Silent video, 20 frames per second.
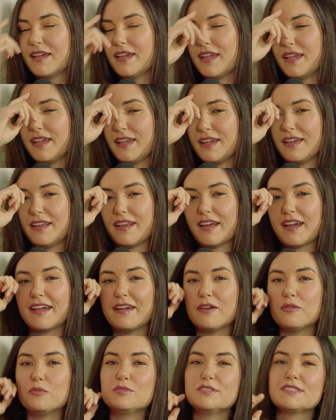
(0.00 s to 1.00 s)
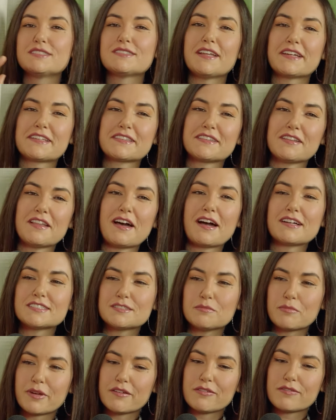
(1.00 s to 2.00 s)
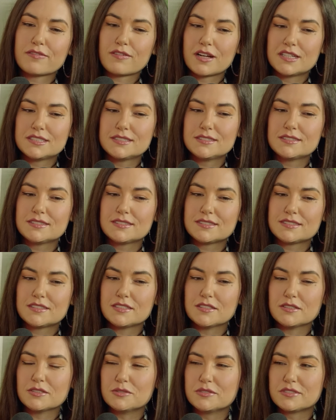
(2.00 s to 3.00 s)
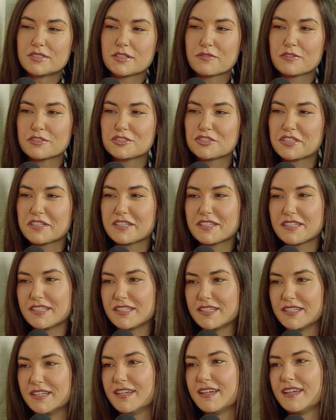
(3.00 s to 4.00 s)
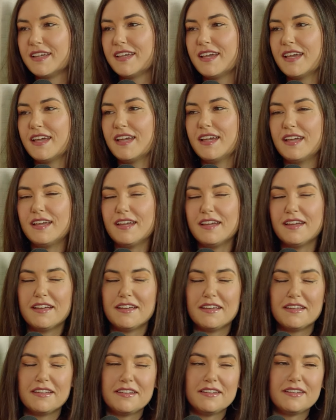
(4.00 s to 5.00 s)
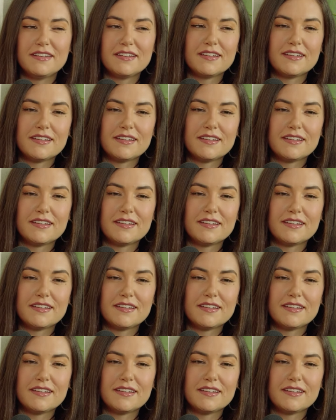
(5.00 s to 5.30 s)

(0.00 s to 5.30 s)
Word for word: And I was like the last of my friends to lose their virginity, mm. and